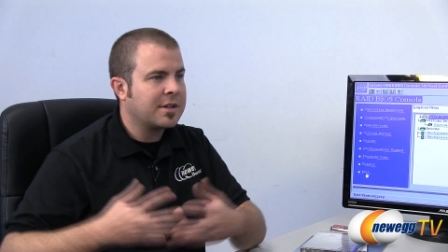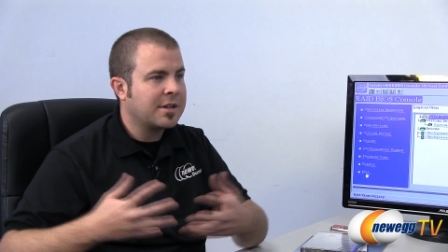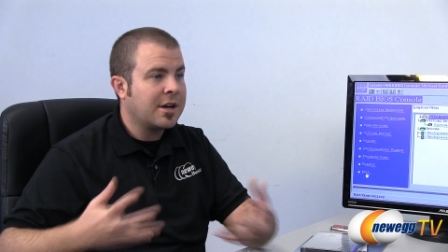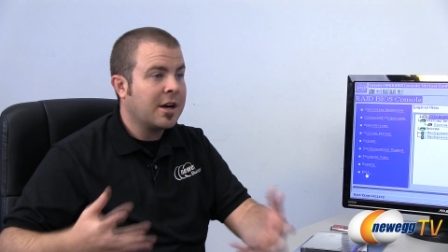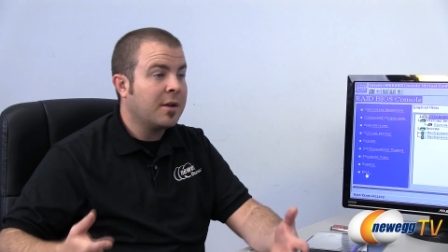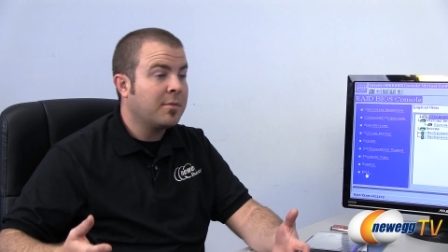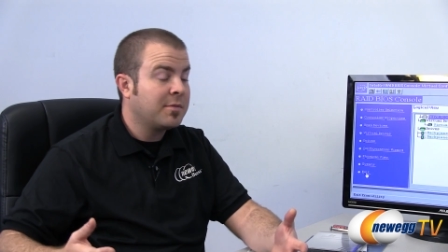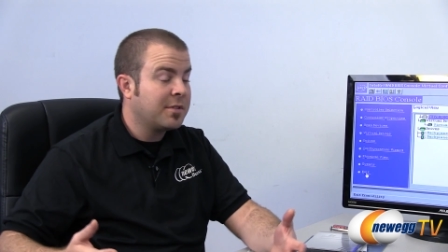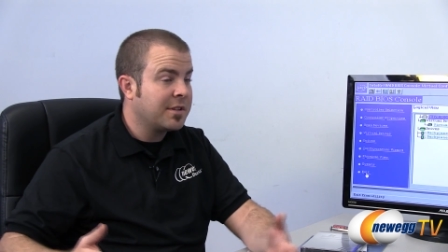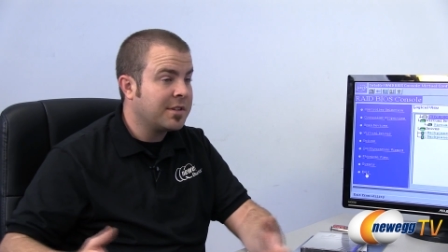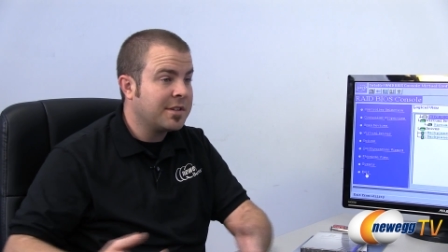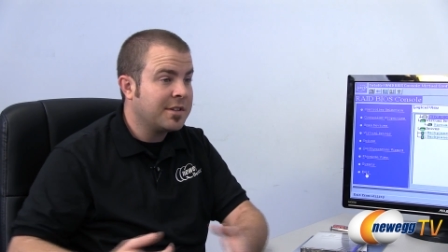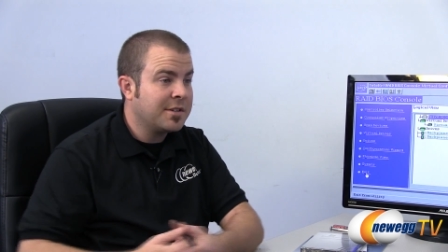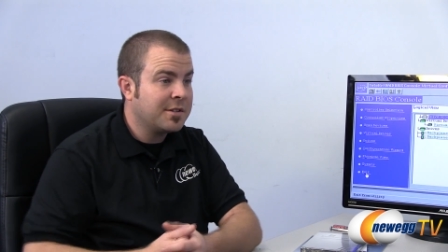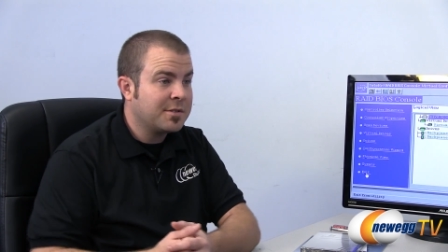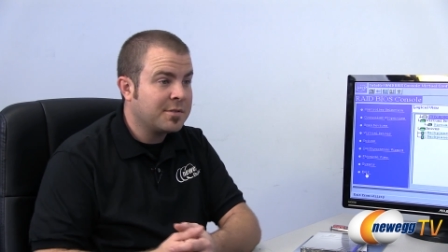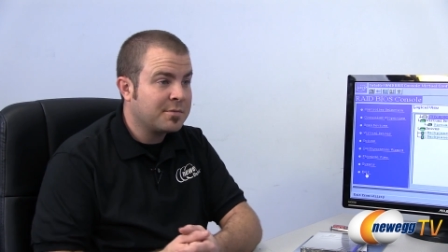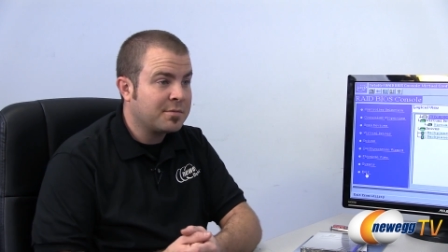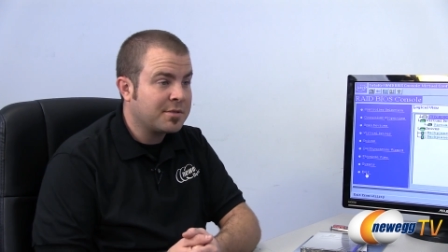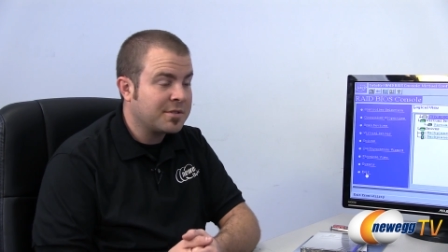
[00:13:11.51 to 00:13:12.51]
commonly
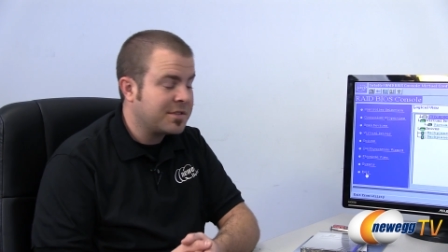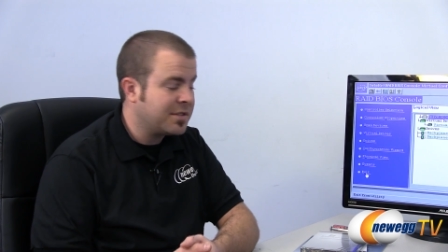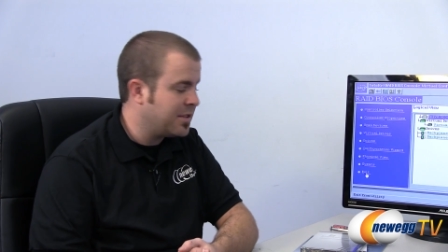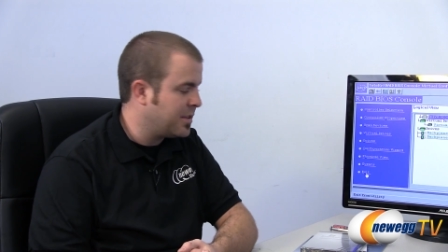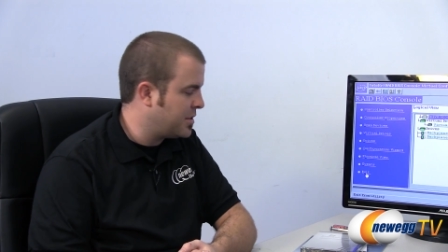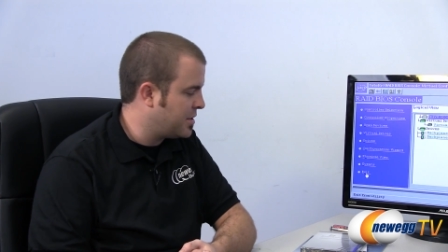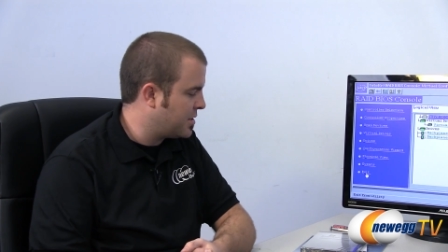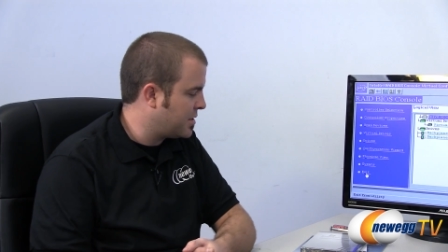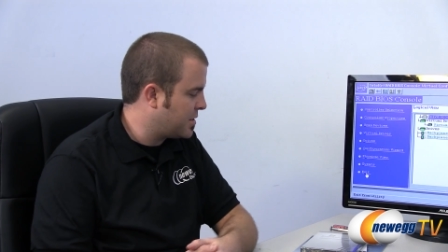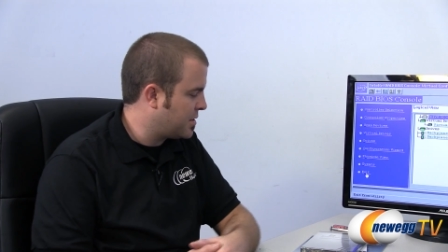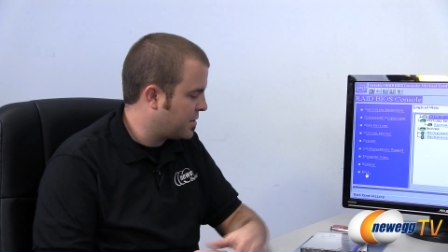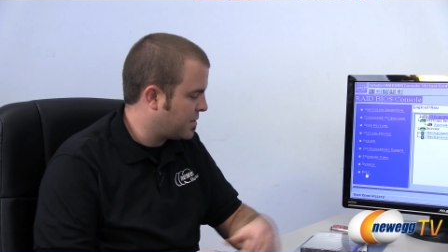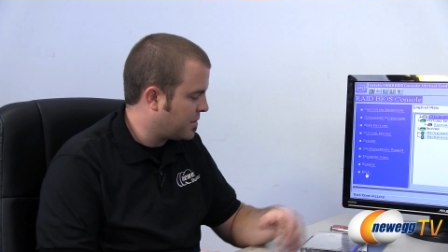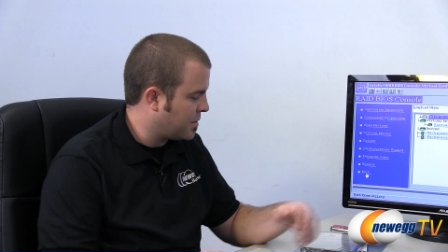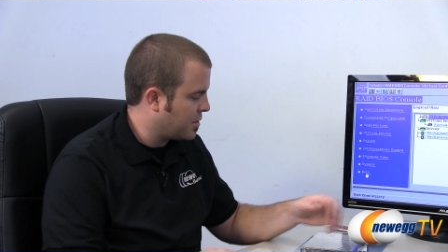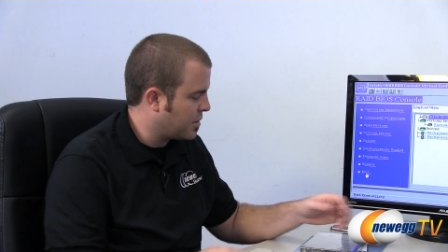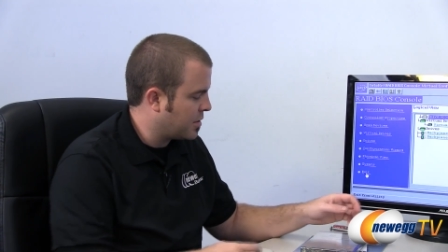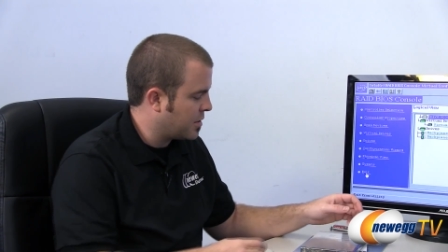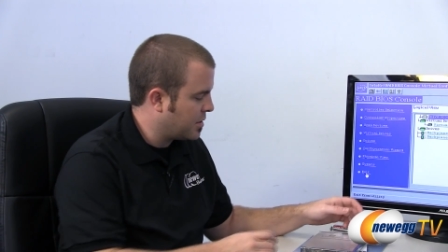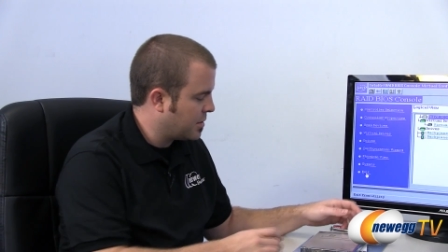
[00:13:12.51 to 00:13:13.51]
known procedures
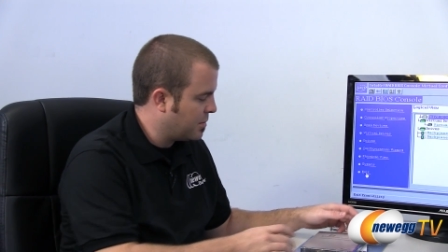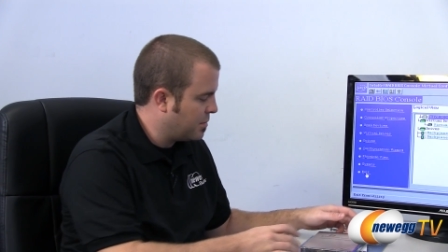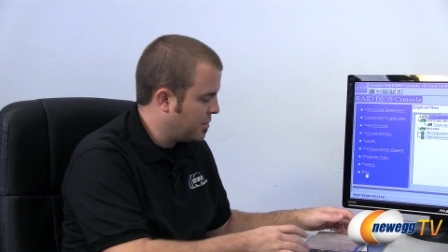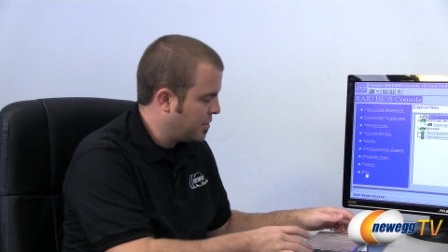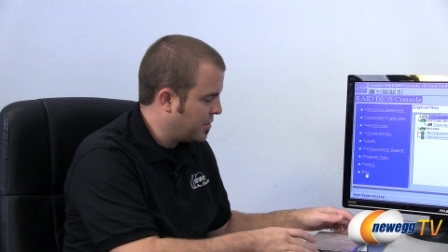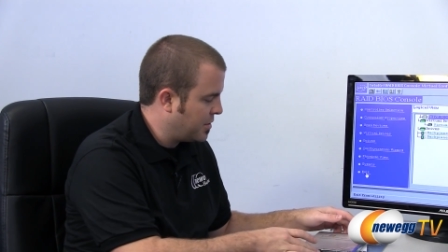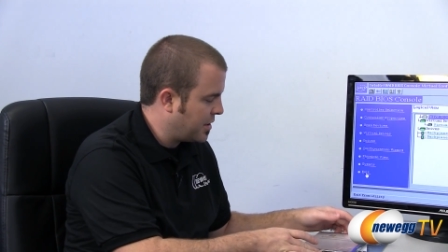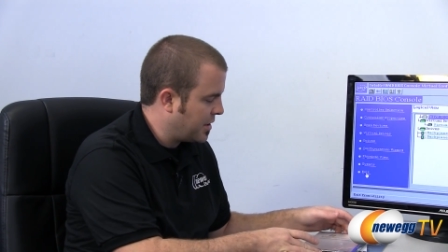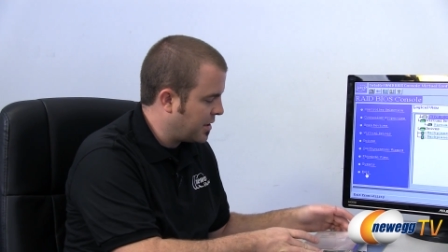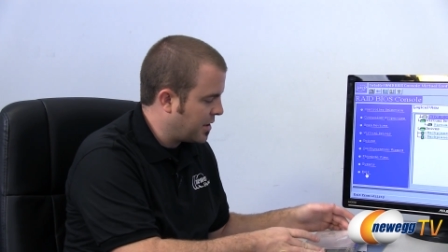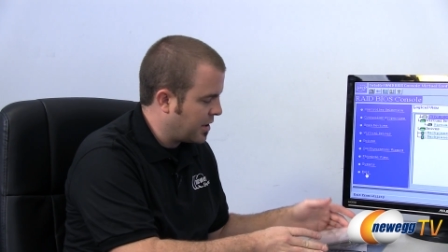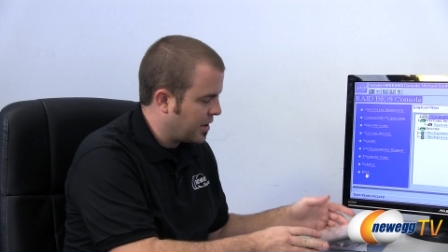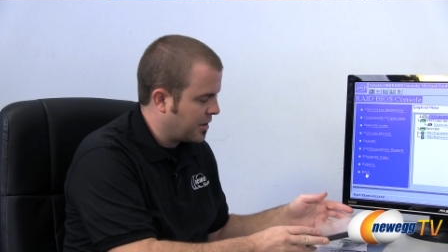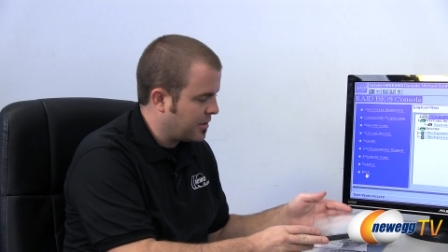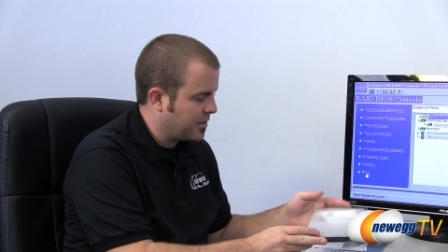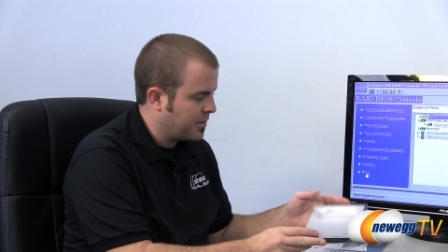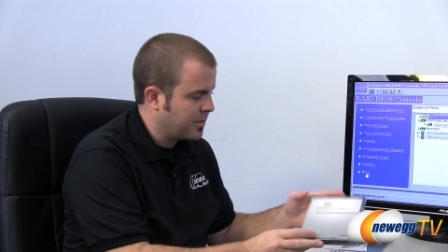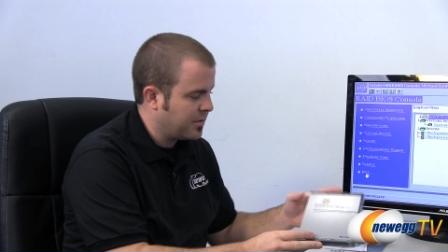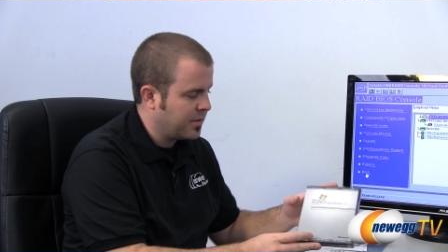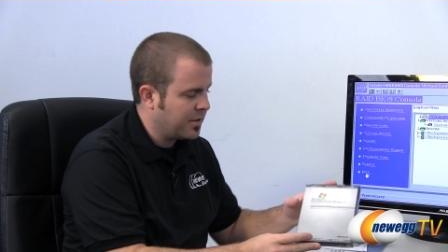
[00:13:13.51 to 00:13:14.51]
for booting
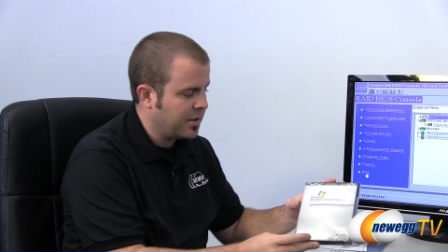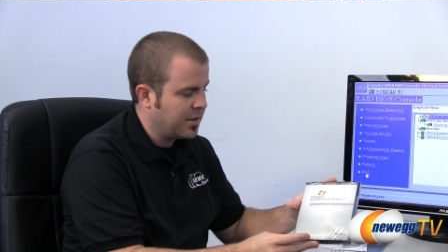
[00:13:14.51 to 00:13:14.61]
off of